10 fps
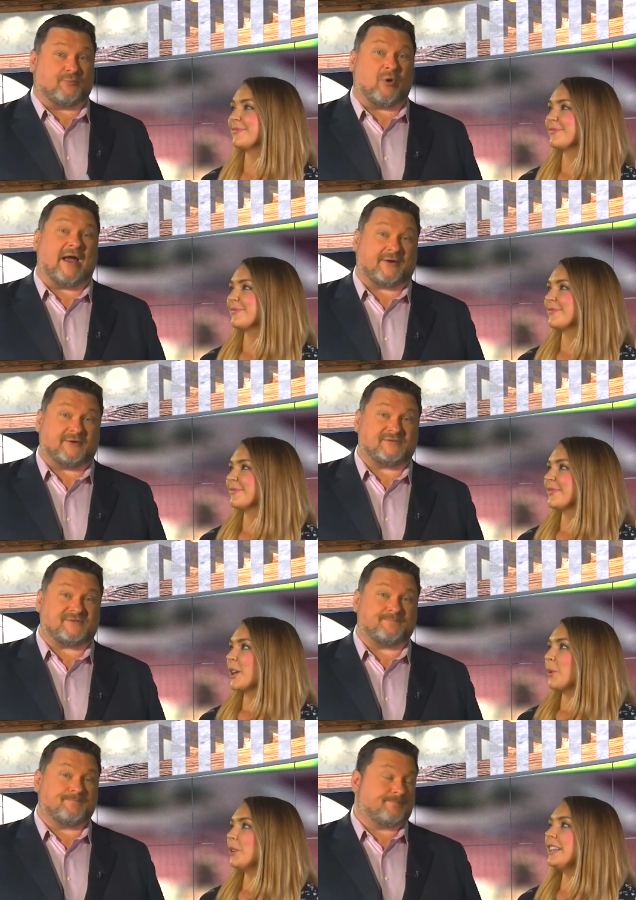Speaker 1: some
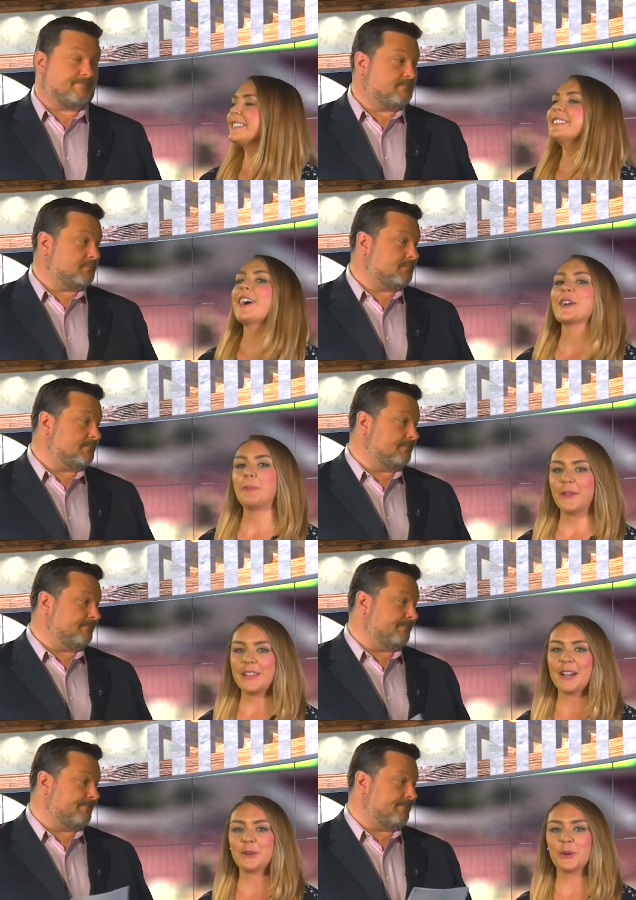records.
Speaker 2: Well, let's talk
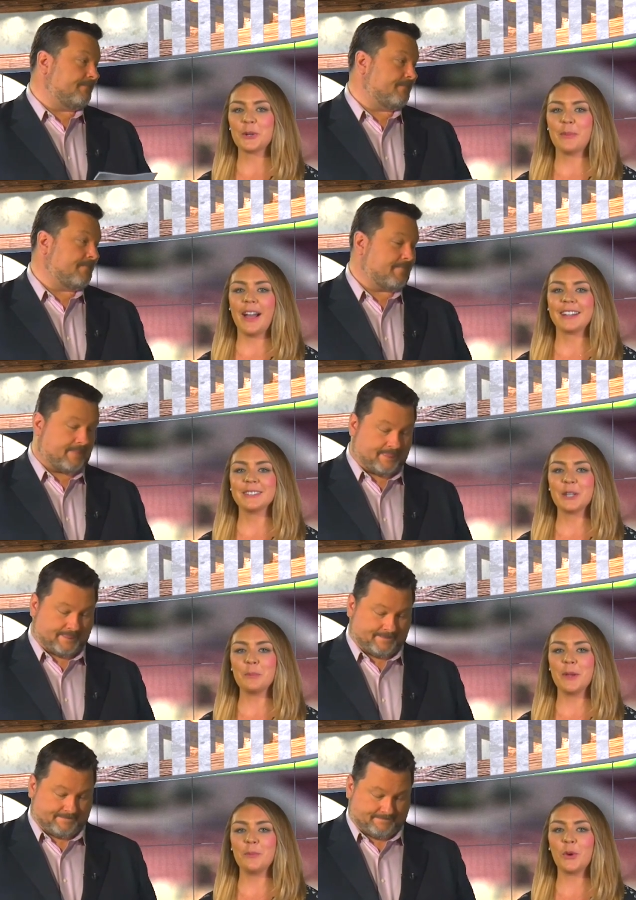about that quarterback a
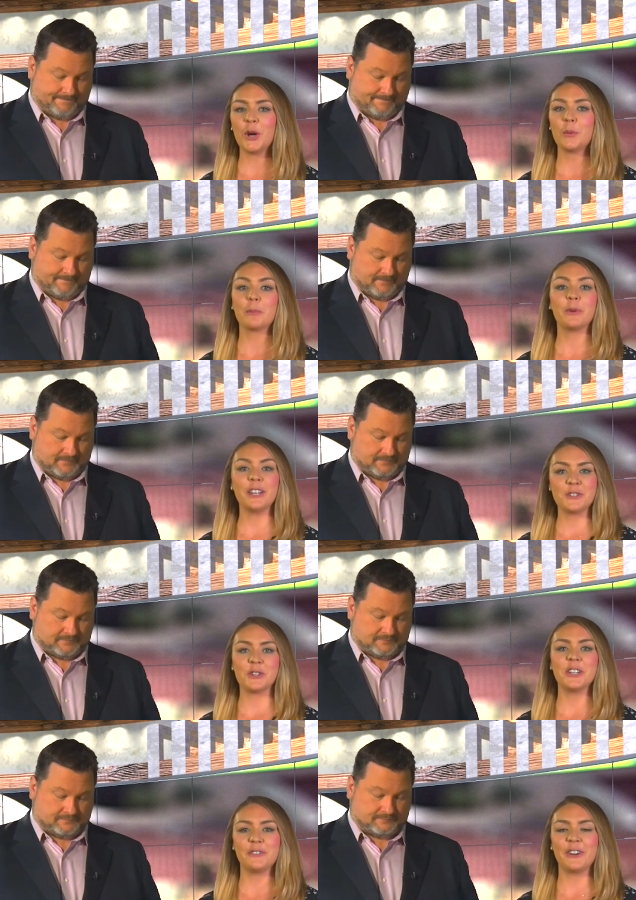little bit more. We're pretty
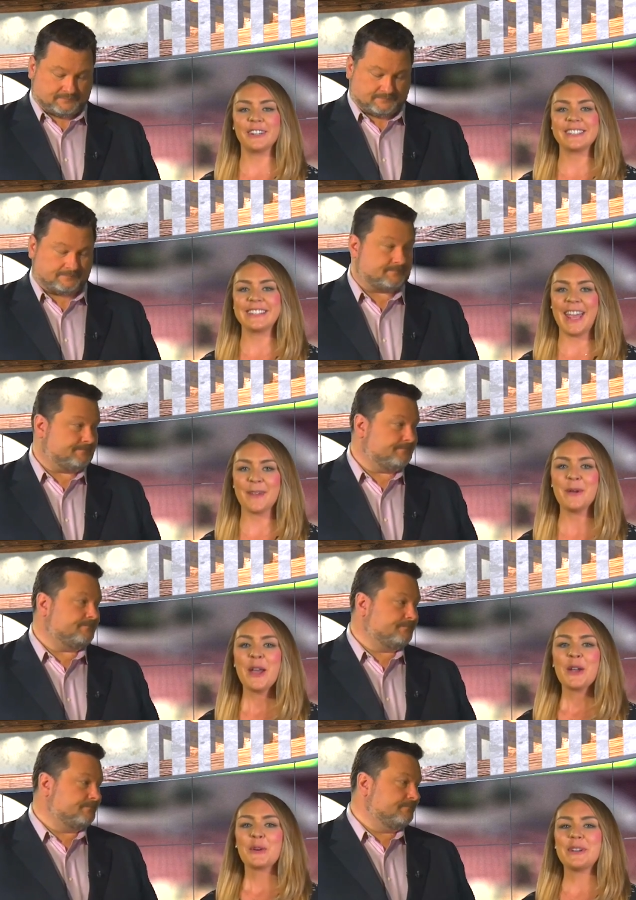sure you've heard his
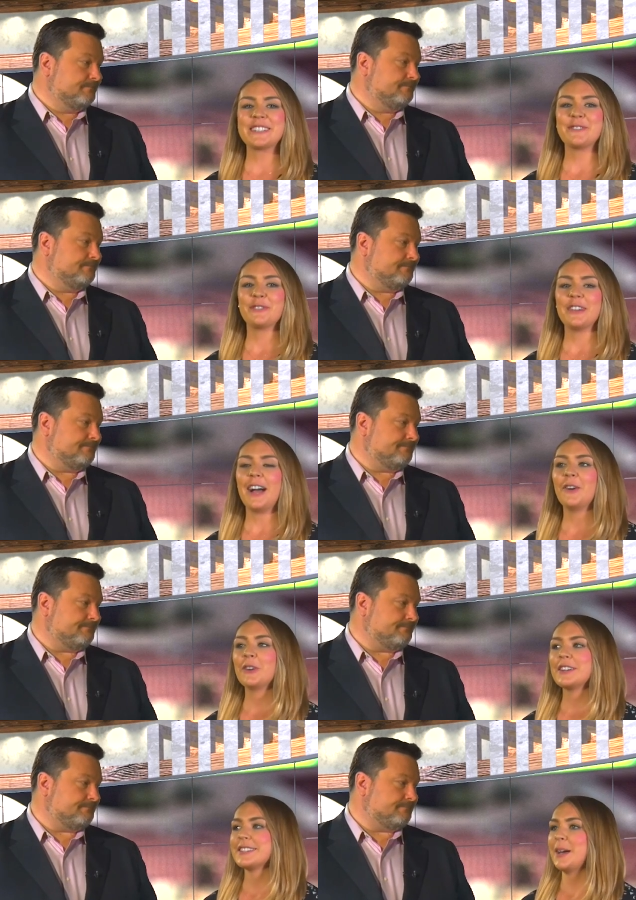name, Quinton
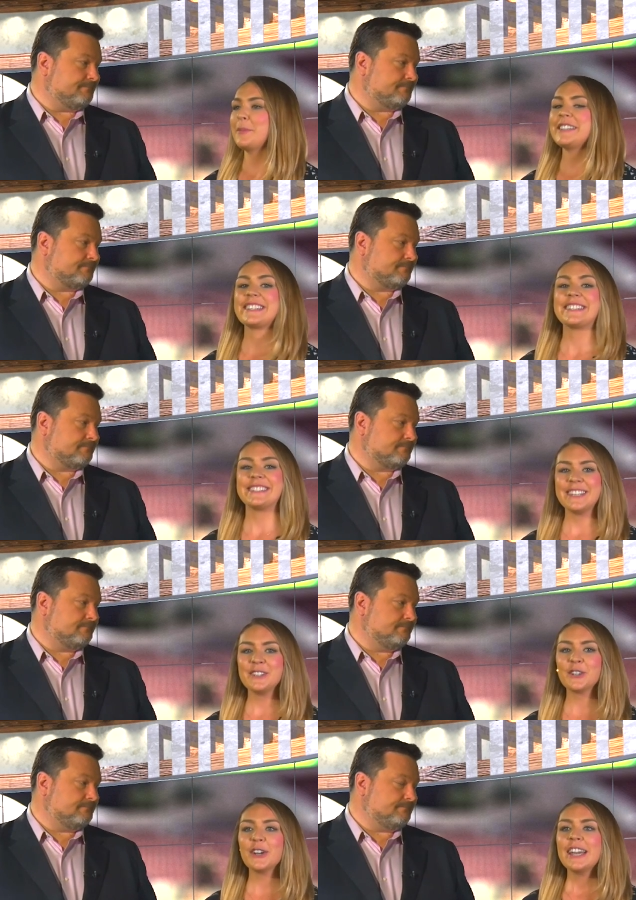Flowers. He's a
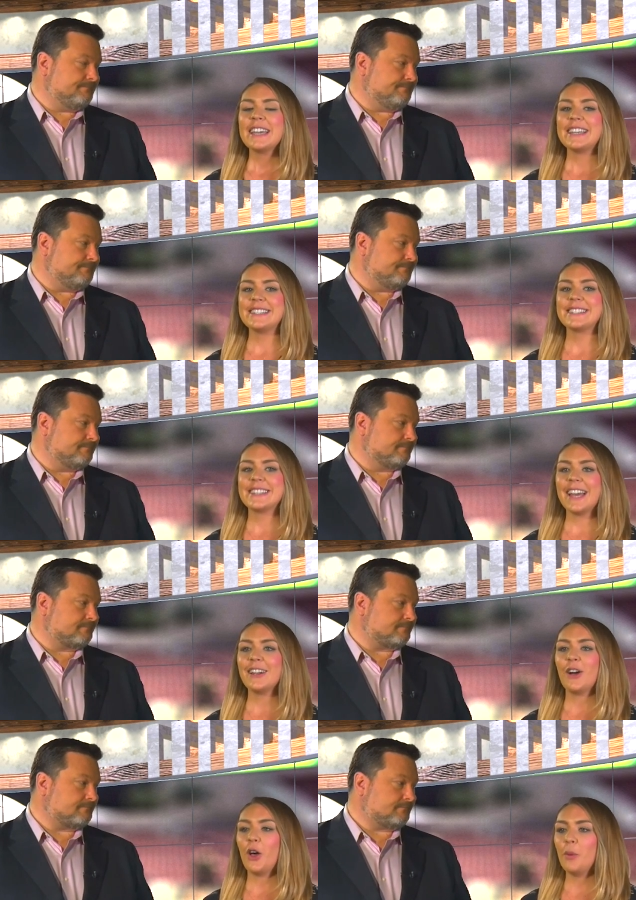senior. He
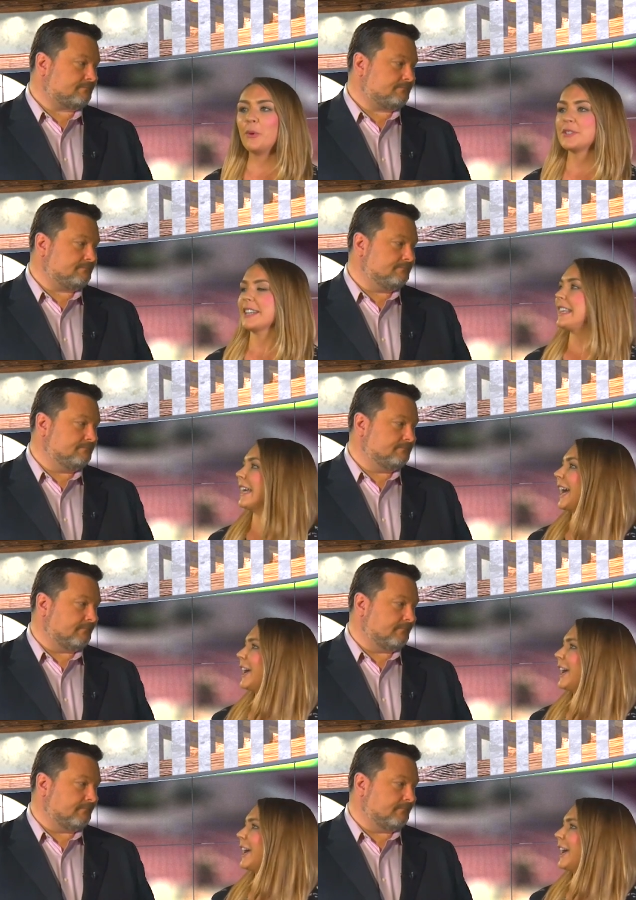set almost, I think,